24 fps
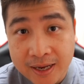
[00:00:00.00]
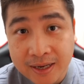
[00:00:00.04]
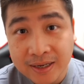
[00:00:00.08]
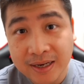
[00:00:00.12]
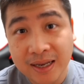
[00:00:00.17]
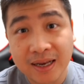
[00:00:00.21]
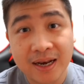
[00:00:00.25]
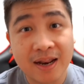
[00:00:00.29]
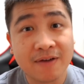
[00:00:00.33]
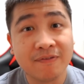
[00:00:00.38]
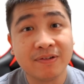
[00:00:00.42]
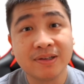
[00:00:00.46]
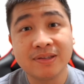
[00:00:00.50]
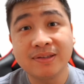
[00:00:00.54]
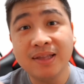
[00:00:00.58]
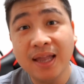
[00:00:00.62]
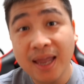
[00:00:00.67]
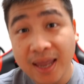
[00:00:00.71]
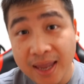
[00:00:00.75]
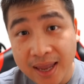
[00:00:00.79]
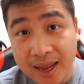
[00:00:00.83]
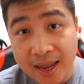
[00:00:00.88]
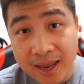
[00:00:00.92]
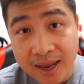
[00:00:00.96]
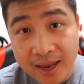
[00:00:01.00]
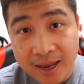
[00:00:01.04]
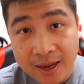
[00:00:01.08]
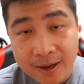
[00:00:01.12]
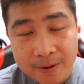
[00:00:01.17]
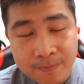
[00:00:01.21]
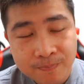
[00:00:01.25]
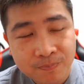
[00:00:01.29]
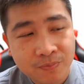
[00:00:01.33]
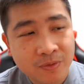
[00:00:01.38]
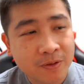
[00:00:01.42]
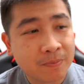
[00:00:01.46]
they never stay.
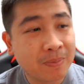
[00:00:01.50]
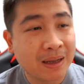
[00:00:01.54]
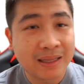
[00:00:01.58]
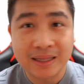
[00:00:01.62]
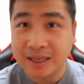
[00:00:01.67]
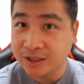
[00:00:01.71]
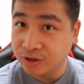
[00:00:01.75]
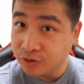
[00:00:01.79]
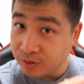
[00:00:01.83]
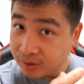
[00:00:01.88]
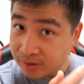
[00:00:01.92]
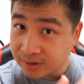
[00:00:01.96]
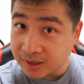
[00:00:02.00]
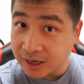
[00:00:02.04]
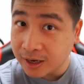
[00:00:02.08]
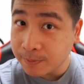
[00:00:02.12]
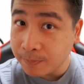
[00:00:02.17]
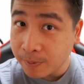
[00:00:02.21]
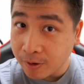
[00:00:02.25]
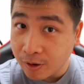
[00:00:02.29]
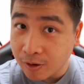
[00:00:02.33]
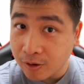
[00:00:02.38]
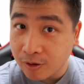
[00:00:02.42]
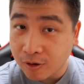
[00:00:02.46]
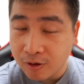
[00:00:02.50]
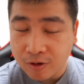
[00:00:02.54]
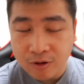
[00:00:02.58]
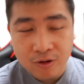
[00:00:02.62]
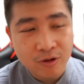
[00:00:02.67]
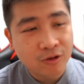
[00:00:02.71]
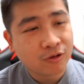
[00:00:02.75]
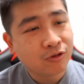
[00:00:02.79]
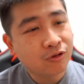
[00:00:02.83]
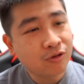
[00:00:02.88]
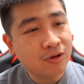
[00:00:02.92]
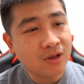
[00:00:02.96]
But they're still in Singapore.
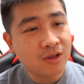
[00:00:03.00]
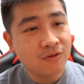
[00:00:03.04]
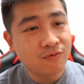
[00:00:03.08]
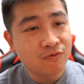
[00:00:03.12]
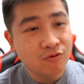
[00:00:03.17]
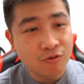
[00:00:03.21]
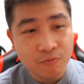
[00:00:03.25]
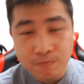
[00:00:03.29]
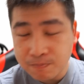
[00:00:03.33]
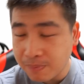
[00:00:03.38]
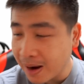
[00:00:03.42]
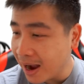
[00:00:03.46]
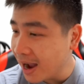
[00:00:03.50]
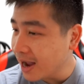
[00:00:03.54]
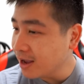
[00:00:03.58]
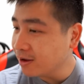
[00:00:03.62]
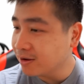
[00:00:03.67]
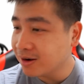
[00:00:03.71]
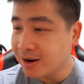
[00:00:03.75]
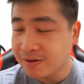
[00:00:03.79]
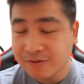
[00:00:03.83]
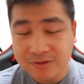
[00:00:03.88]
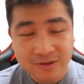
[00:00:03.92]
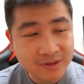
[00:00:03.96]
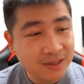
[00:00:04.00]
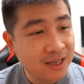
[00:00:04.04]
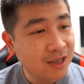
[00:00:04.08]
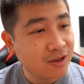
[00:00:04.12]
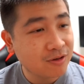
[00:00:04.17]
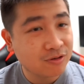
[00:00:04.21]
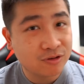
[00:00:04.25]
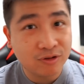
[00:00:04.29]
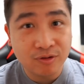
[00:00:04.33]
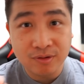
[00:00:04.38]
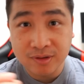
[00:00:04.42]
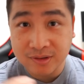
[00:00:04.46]
So if you buy, you never stay,
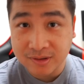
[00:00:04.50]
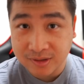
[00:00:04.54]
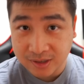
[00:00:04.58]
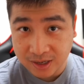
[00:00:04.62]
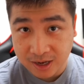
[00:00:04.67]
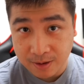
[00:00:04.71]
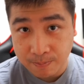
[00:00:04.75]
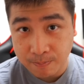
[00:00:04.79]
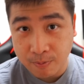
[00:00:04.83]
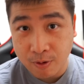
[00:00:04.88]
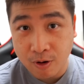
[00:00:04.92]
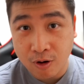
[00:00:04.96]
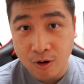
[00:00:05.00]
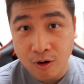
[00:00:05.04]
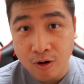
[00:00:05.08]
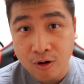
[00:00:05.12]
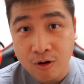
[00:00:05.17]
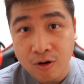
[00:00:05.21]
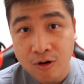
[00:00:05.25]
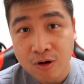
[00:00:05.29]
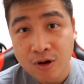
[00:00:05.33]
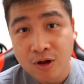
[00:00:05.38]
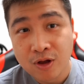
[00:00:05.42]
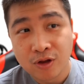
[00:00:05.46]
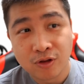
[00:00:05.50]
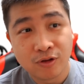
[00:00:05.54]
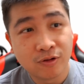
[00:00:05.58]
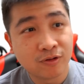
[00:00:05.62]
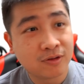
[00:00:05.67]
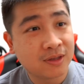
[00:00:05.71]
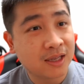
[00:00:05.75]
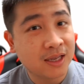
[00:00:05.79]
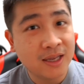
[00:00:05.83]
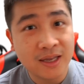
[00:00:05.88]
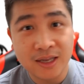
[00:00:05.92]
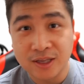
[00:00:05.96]
you're still in Singapore, you're
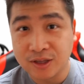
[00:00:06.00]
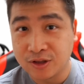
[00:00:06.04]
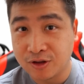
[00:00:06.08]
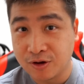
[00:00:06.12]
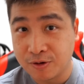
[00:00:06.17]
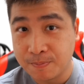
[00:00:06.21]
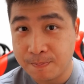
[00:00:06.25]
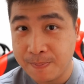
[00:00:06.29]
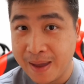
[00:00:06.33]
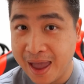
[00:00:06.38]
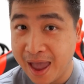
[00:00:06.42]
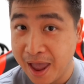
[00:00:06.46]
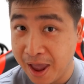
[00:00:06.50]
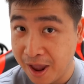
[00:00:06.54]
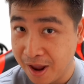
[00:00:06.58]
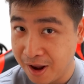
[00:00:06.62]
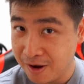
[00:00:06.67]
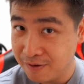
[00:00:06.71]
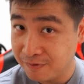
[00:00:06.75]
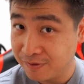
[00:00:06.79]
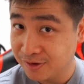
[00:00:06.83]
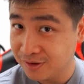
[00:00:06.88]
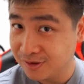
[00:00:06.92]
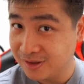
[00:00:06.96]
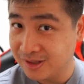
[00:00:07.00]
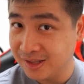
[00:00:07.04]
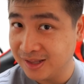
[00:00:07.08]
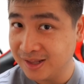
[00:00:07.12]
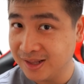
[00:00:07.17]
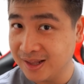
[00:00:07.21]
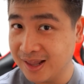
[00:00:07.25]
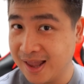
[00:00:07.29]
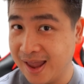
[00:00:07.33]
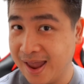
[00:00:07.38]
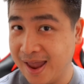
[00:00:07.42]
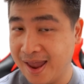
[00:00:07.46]
staying in your parents'
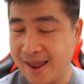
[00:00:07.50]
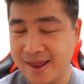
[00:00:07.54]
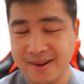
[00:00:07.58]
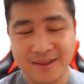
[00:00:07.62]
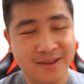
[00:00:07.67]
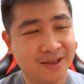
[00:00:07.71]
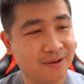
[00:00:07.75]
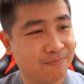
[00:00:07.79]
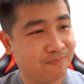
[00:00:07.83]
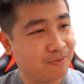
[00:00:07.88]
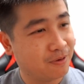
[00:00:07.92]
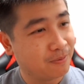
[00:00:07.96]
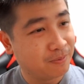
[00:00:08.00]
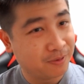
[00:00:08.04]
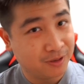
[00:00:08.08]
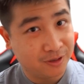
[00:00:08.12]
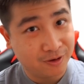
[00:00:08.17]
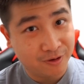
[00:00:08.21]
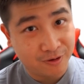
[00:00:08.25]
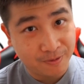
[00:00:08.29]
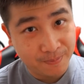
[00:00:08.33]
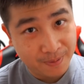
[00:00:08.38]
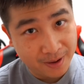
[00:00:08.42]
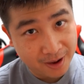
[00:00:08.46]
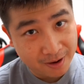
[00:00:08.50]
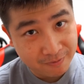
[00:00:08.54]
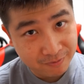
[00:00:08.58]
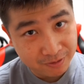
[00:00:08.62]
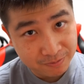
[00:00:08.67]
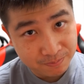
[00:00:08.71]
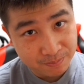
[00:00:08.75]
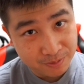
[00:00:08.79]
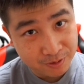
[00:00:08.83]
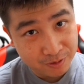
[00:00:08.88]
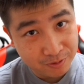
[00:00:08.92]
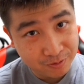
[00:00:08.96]
landed property, your
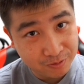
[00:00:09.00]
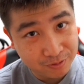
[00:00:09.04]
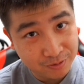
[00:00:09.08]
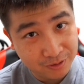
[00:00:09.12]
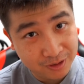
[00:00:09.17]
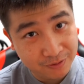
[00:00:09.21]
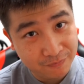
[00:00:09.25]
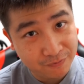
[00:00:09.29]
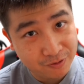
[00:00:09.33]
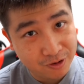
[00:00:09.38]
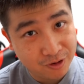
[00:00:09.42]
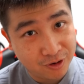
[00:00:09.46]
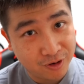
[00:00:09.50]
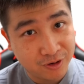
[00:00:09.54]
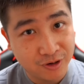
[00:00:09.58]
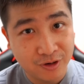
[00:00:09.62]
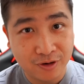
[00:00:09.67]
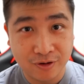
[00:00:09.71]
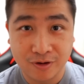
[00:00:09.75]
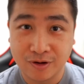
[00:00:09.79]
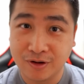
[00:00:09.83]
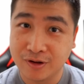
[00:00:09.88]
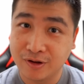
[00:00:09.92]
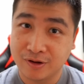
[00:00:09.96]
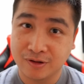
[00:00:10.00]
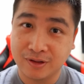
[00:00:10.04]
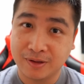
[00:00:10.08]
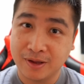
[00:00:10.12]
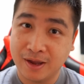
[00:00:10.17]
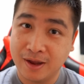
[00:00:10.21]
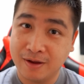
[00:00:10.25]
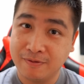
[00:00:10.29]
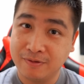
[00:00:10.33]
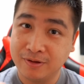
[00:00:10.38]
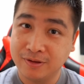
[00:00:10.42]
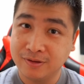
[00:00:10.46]
parents' beautiful condo, or your
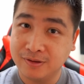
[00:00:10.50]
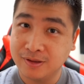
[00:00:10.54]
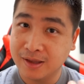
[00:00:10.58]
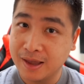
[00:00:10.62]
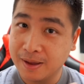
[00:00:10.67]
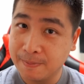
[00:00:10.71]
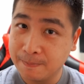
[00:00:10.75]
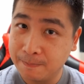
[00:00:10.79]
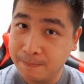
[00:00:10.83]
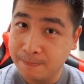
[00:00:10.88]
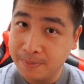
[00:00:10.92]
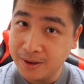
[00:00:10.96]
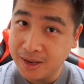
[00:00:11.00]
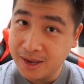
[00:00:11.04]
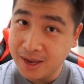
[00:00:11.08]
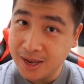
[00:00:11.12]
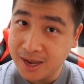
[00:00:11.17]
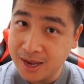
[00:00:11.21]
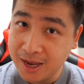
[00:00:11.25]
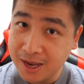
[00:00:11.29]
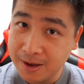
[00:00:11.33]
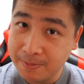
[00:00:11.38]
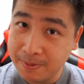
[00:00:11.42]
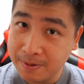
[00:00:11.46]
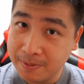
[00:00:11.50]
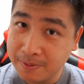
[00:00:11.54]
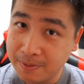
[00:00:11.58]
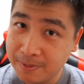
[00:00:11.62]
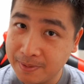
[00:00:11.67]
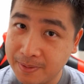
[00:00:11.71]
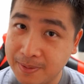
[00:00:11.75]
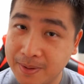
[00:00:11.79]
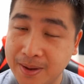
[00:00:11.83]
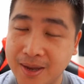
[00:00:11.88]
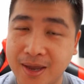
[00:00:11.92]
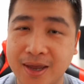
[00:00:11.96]
parents' big
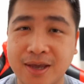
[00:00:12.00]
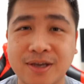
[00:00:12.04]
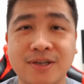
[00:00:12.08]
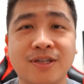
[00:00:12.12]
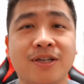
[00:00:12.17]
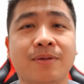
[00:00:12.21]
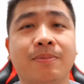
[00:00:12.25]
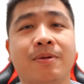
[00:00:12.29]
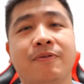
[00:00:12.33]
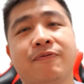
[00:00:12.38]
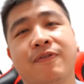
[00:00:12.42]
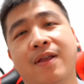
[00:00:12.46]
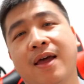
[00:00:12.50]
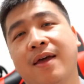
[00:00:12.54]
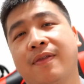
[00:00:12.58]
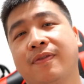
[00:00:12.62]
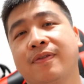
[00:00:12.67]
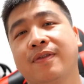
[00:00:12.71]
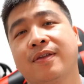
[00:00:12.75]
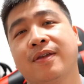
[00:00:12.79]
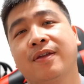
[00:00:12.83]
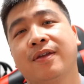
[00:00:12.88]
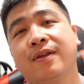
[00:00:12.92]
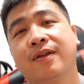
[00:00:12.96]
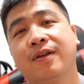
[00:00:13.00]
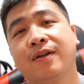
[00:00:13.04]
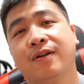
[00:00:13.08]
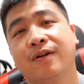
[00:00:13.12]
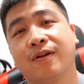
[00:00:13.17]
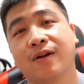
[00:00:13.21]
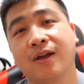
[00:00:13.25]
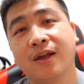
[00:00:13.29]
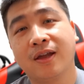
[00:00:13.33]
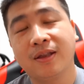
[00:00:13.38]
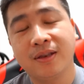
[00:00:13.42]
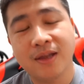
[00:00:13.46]
HDB flat.
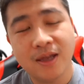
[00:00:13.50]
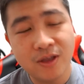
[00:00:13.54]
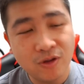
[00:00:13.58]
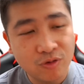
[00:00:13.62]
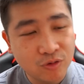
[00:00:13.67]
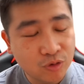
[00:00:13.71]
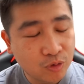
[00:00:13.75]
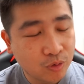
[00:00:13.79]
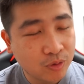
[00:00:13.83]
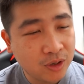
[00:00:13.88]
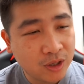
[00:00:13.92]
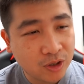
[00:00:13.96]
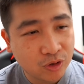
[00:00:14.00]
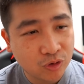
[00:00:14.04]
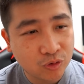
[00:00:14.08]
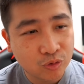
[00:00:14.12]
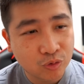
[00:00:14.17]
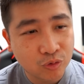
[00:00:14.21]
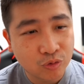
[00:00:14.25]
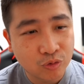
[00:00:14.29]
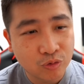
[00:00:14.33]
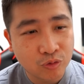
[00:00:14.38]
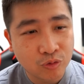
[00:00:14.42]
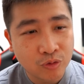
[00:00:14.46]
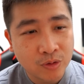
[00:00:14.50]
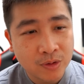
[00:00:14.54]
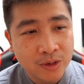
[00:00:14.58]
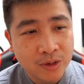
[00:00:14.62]
Okay, then you no need to